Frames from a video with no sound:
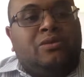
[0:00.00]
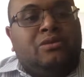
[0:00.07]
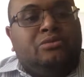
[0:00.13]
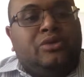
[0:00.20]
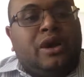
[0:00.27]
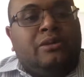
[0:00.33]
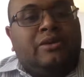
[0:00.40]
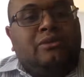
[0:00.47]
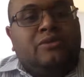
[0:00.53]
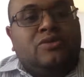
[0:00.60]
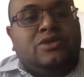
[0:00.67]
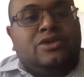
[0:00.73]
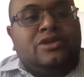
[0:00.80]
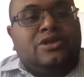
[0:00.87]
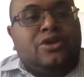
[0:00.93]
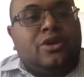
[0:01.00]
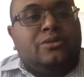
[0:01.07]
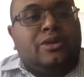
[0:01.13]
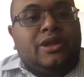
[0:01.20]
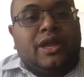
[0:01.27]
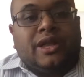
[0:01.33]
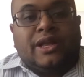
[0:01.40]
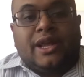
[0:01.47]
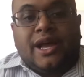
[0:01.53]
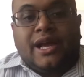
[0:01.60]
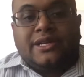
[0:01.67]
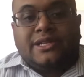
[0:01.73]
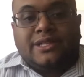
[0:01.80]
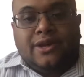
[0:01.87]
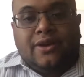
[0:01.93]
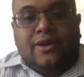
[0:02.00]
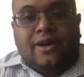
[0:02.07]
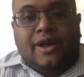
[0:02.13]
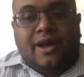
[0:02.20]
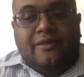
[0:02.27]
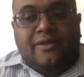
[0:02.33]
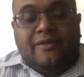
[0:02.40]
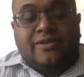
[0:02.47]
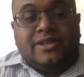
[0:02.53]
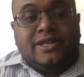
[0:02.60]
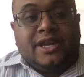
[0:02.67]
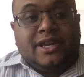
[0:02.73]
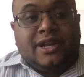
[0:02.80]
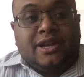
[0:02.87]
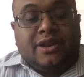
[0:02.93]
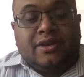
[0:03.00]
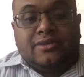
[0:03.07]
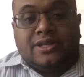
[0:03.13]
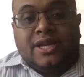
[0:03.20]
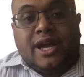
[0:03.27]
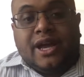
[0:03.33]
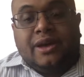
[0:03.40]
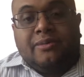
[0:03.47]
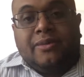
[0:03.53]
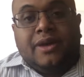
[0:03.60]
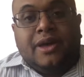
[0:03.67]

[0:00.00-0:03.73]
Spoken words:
probably the most disturbing thing that I've ever seen in a long time,